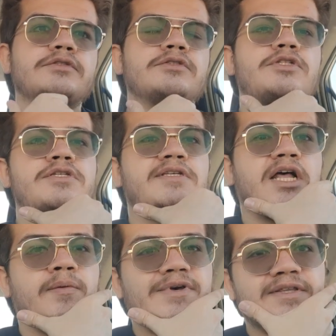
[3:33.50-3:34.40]
she's
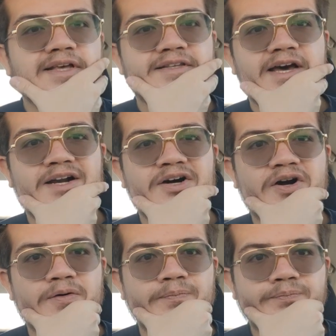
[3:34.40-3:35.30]
telling me that that
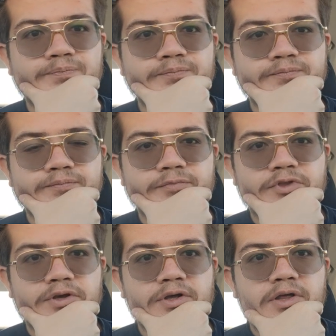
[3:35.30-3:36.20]
um
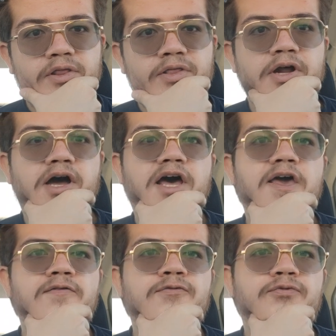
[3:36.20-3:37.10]
that
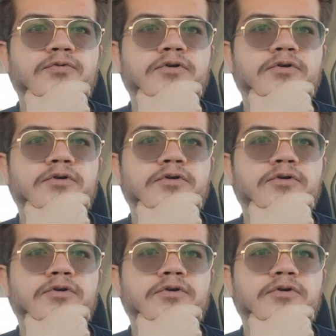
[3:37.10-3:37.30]
I've